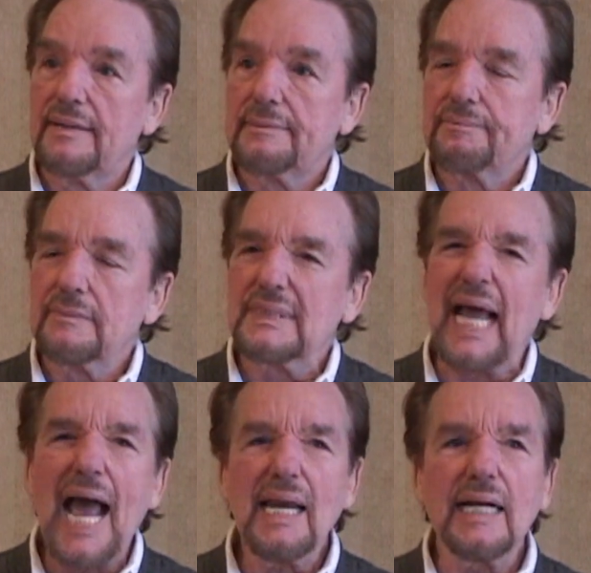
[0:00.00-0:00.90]
Yeah. See,
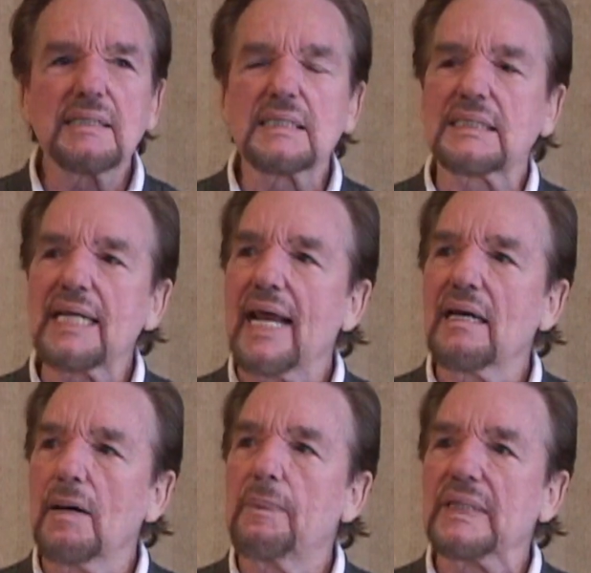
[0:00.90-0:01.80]
I like to
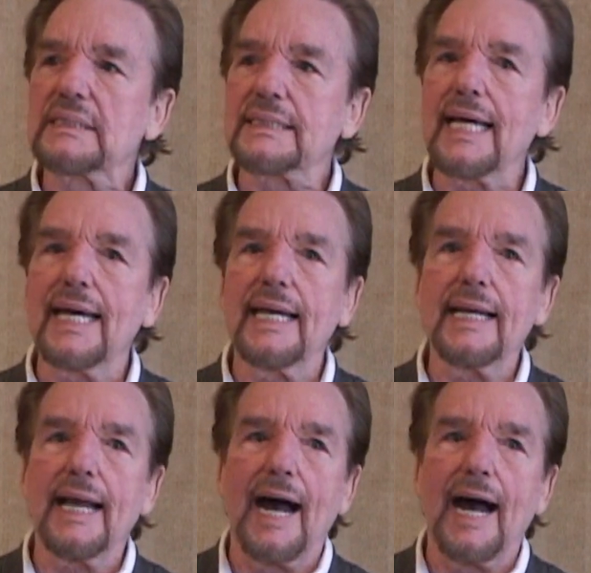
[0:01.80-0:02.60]
stand up and say,